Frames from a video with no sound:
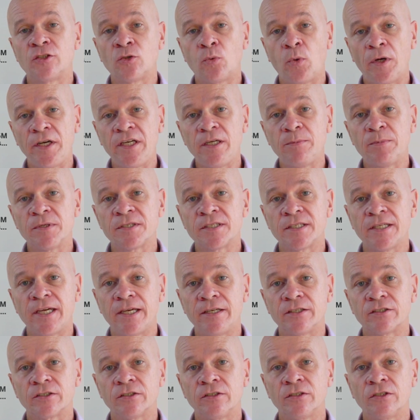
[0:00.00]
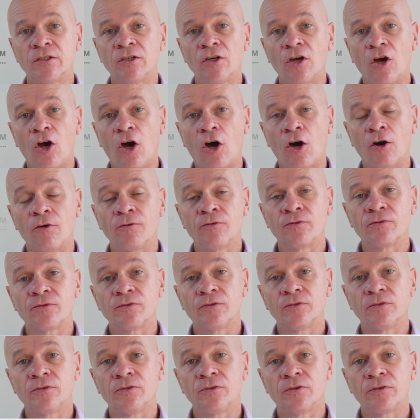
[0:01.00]
20% of
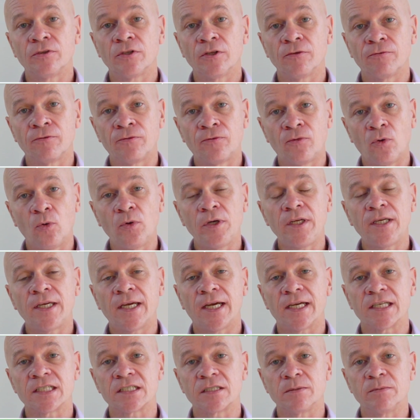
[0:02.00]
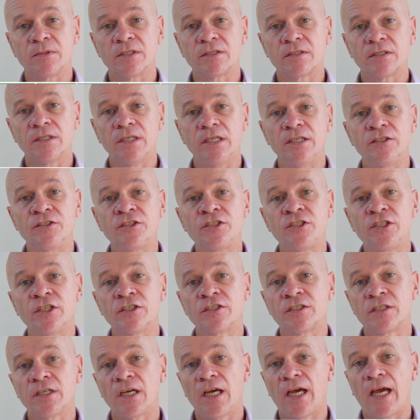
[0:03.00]
the 40 customers is
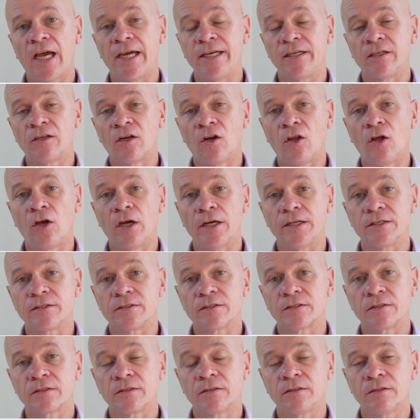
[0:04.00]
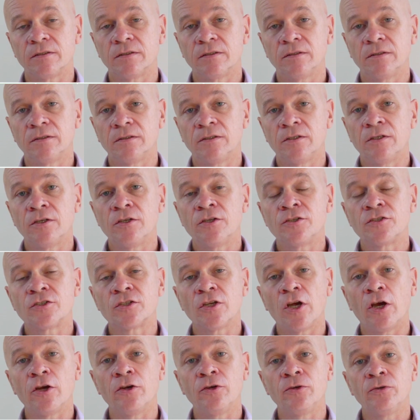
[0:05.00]
just 8 clients.
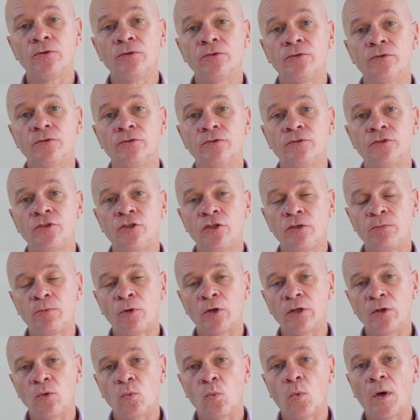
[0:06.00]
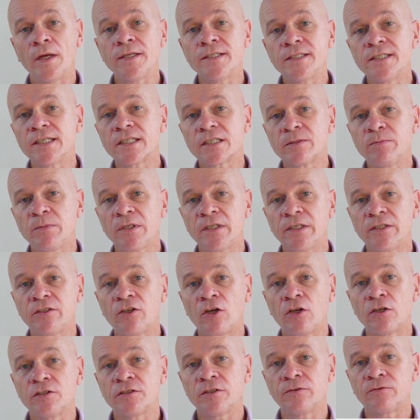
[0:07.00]
So $2.16 million
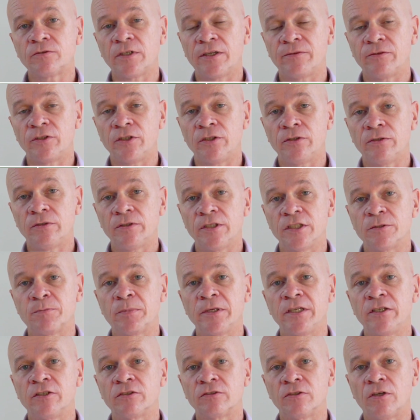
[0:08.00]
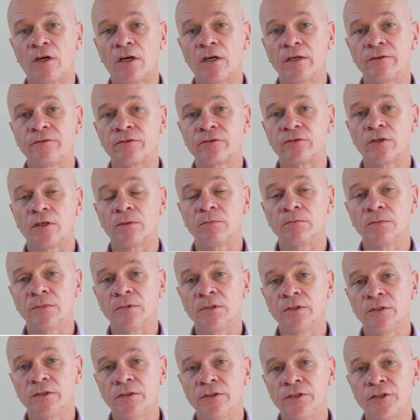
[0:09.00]
of revenue is being derived from
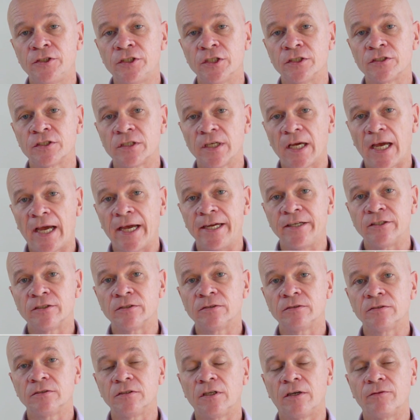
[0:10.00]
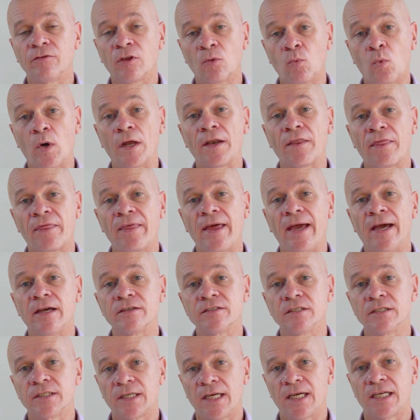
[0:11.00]
just 8 of the
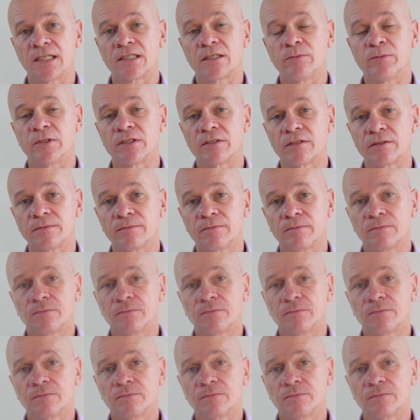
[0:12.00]
1,000 customers.